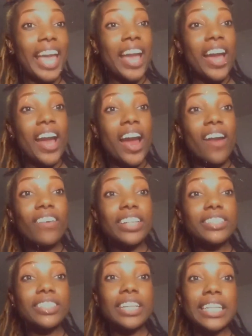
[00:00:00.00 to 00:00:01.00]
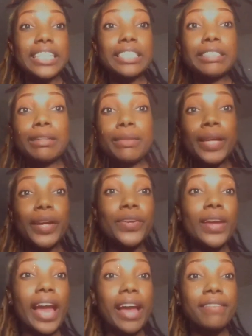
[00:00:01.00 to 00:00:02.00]
All right, you guys, so there you
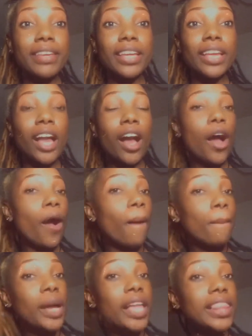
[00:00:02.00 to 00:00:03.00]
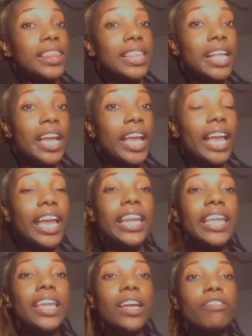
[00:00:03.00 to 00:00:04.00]
have it.
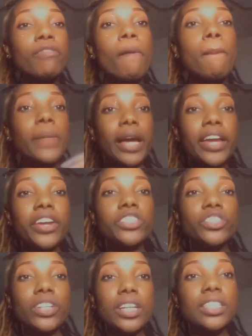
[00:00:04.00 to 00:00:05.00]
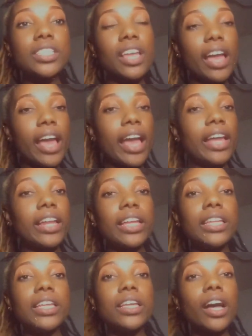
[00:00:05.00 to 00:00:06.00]
Any of my hair strands that had
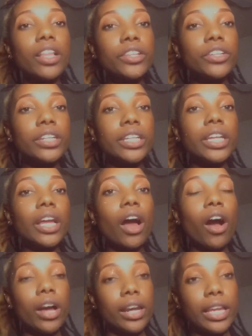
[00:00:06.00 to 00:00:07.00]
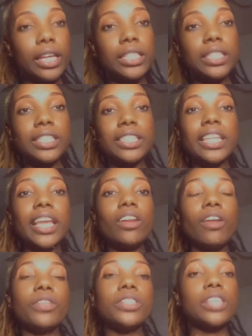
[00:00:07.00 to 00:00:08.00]
any color on it stayed on
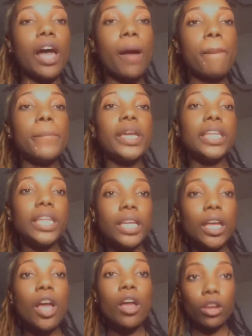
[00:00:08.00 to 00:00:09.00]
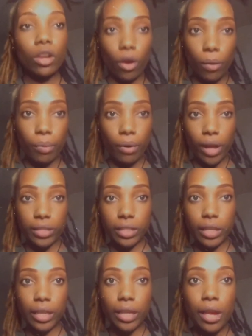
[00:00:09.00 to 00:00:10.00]
the top, meaning low
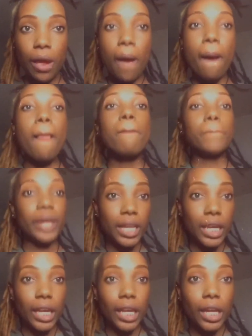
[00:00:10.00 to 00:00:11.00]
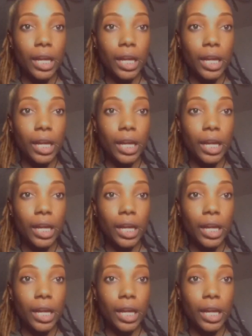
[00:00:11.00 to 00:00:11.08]
porosity, meaning